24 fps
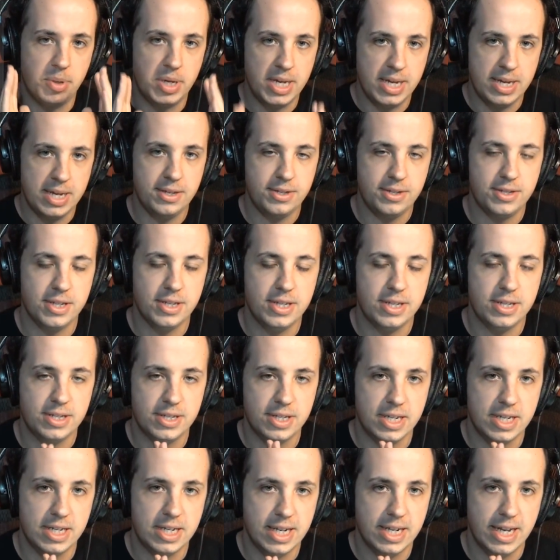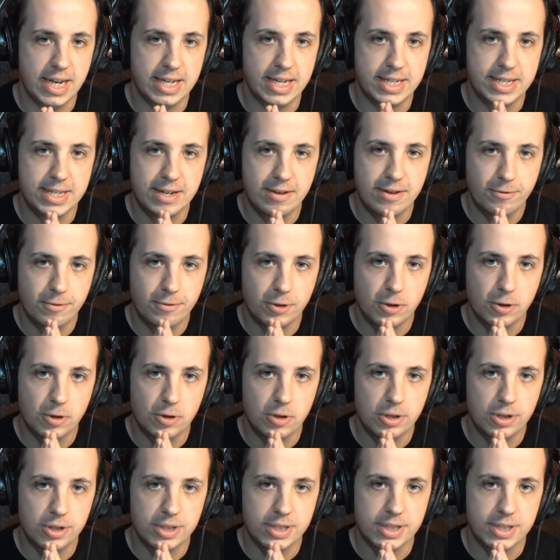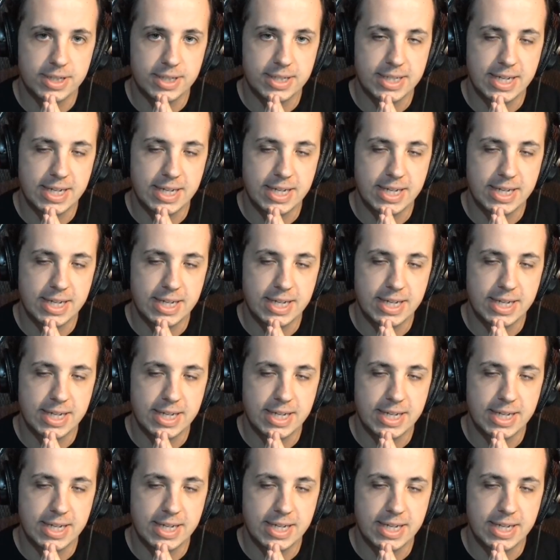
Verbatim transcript: piece is in a difficult